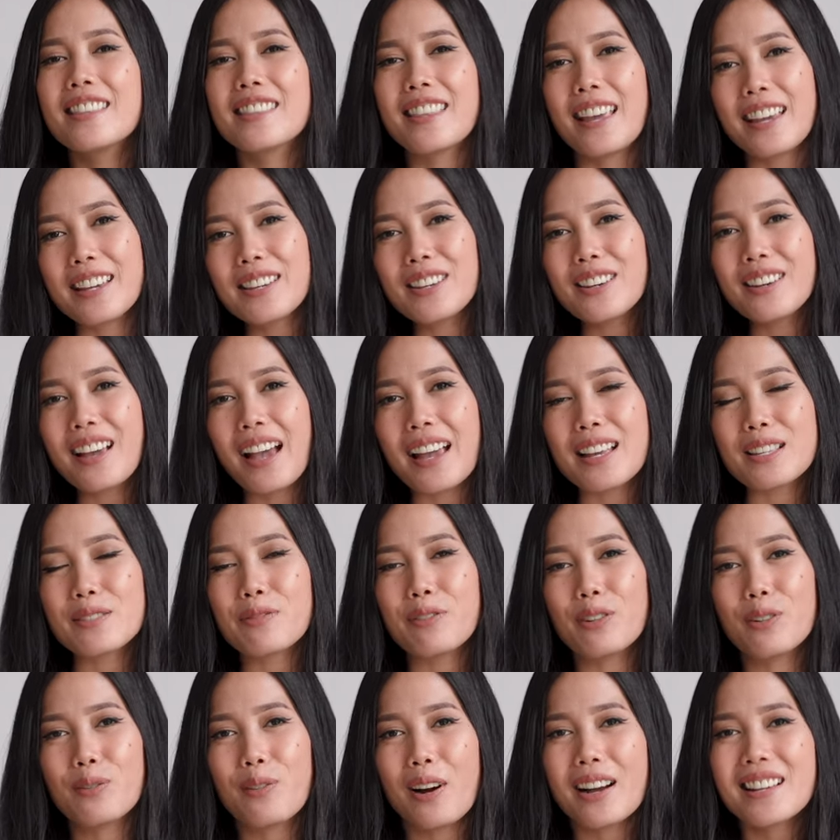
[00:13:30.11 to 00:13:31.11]
Thank you guys
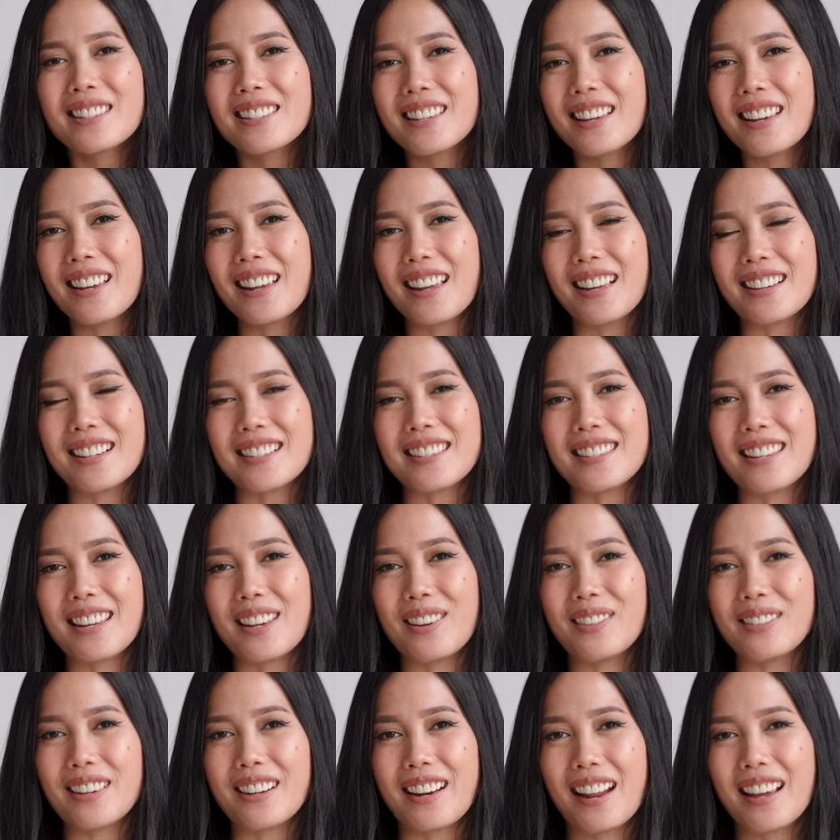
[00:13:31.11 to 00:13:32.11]
for watching and I'll see
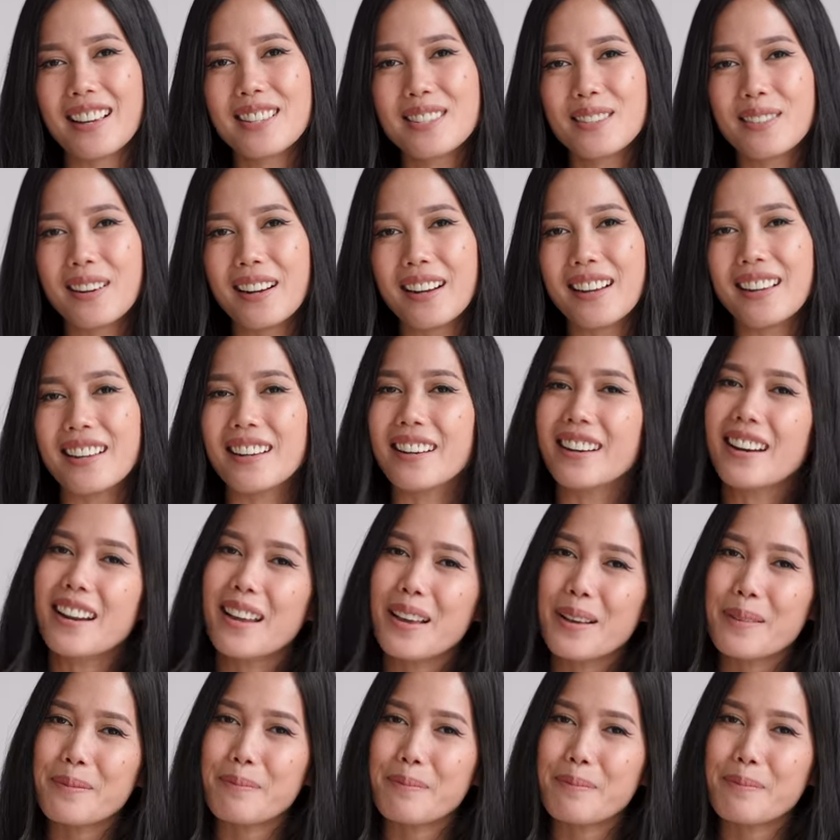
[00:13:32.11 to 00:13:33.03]
you in the next one.